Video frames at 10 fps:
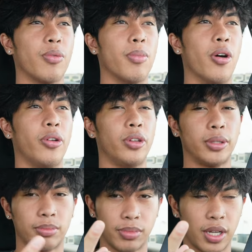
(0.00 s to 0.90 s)
for
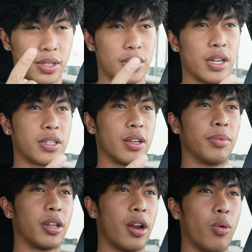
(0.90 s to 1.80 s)
modeling. That's
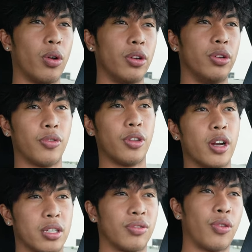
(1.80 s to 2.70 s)
something that I want to do for the
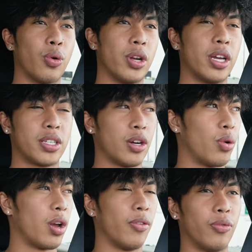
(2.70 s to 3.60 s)
next 4 days. I
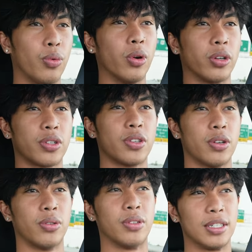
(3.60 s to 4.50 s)
don't have work,
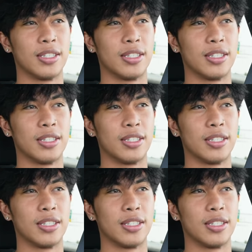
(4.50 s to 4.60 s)
so